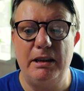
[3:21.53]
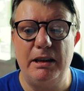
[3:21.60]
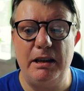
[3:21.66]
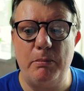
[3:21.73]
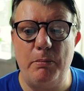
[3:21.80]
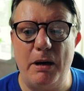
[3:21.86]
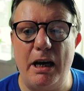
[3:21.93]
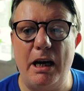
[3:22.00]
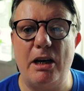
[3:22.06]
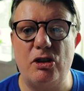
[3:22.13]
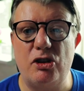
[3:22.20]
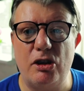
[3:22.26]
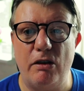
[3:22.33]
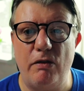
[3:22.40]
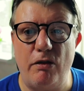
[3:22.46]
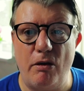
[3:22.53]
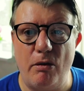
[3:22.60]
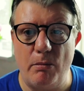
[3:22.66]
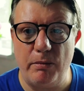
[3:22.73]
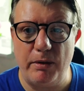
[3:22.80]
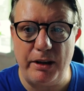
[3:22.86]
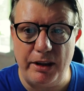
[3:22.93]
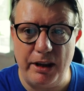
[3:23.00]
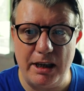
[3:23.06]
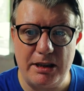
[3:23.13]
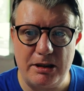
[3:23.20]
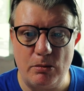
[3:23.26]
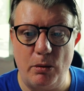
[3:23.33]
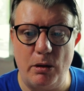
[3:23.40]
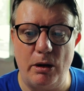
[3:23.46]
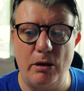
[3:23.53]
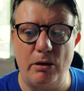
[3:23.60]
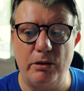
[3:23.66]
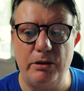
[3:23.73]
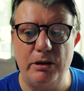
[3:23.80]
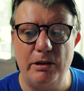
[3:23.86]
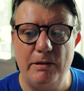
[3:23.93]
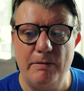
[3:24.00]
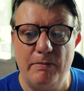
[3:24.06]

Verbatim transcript: departure from this world.